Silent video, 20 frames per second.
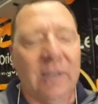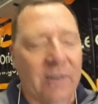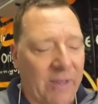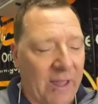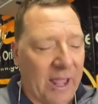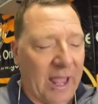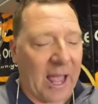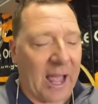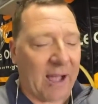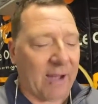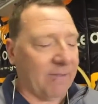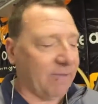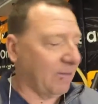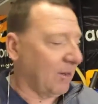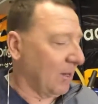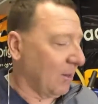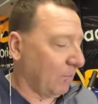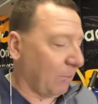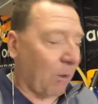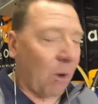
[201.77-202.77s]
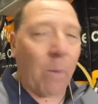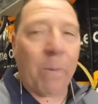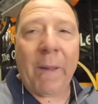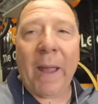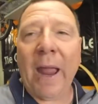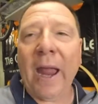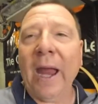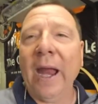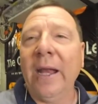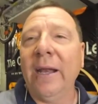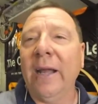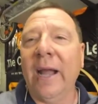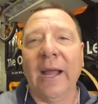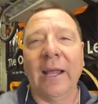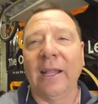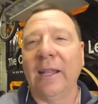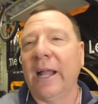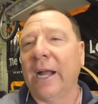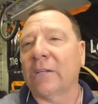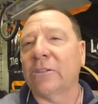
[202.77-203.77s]
They have propane,
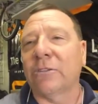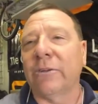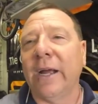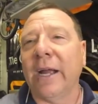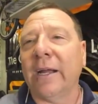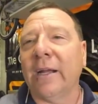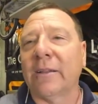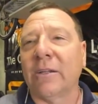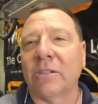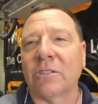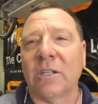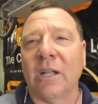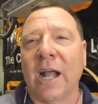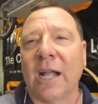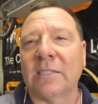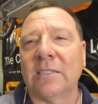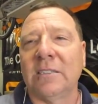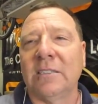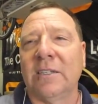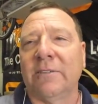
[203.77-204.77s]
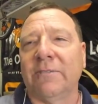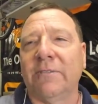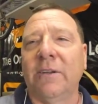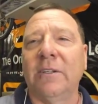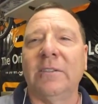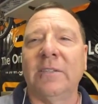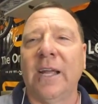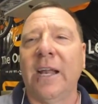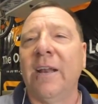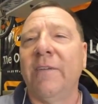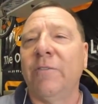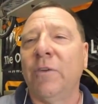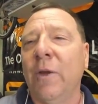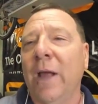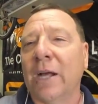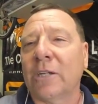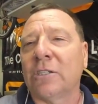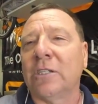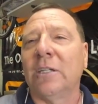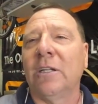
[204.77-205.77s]
electric, there's lots of different, and if you
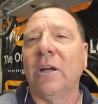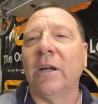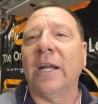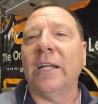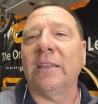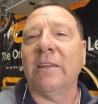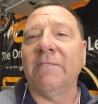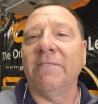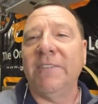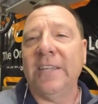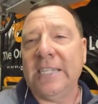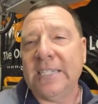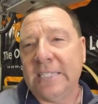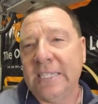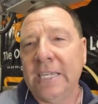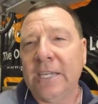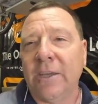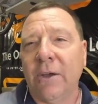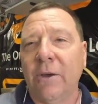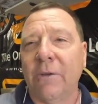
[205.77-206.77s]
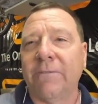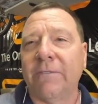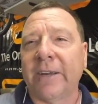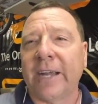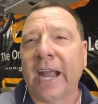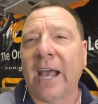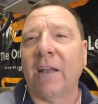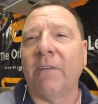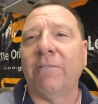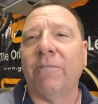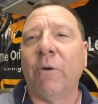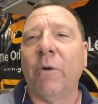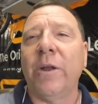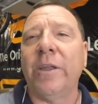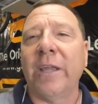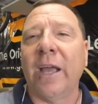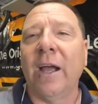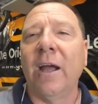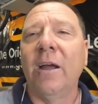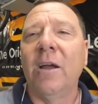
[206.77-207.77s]
actually look at the VC code for
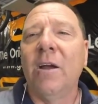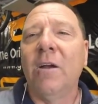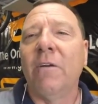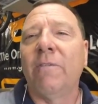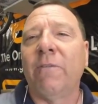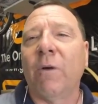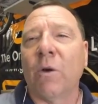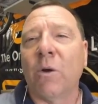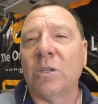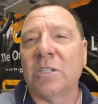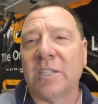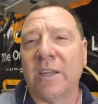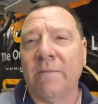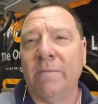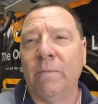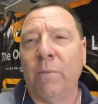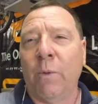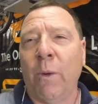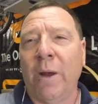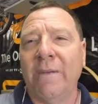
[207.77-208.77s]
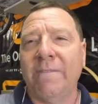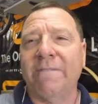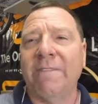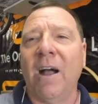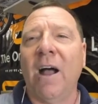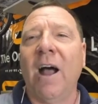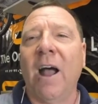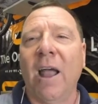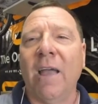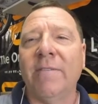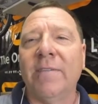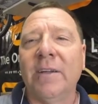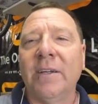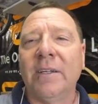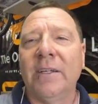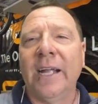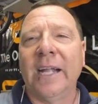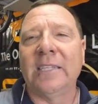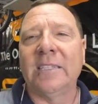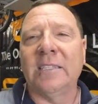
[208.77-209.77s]
California, 407.5,
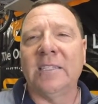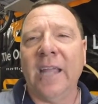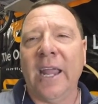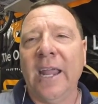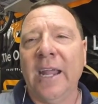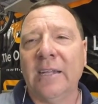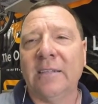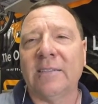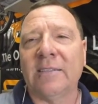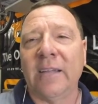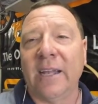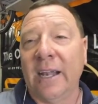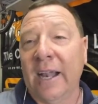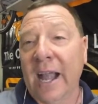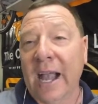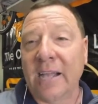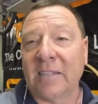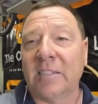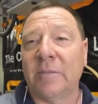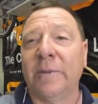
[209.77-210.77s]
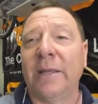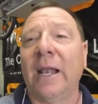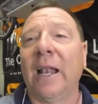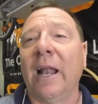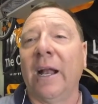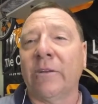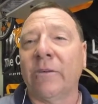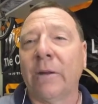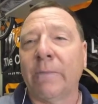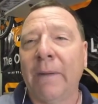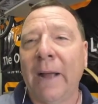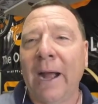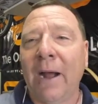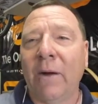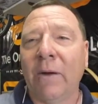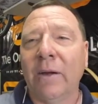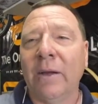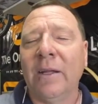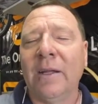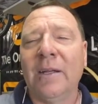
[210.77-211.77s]
it states that it has to be electric
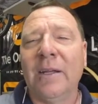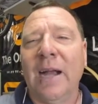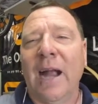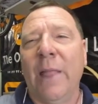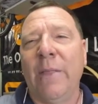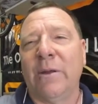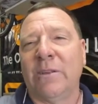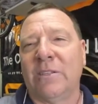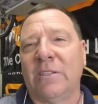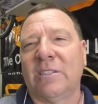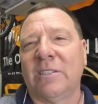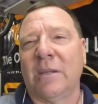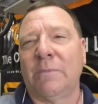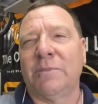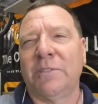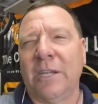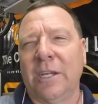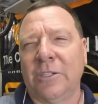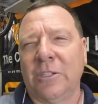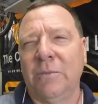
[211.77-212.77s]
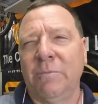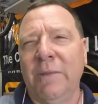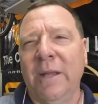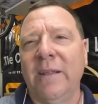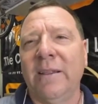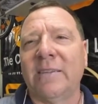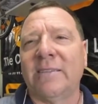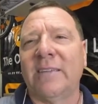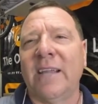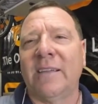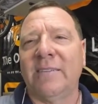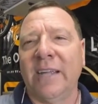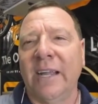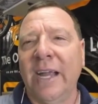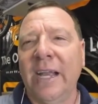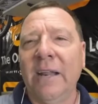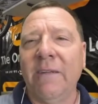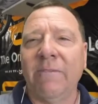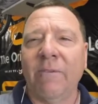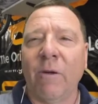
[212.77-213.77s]
powered, and there's a subsection B that says
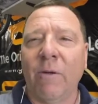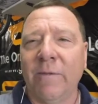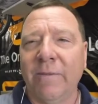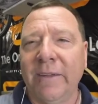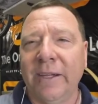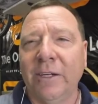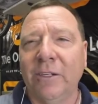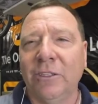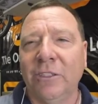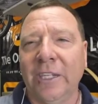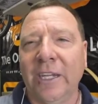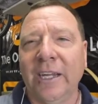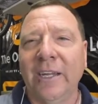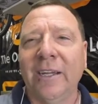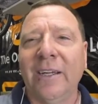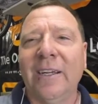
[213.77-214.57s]
any form of energy.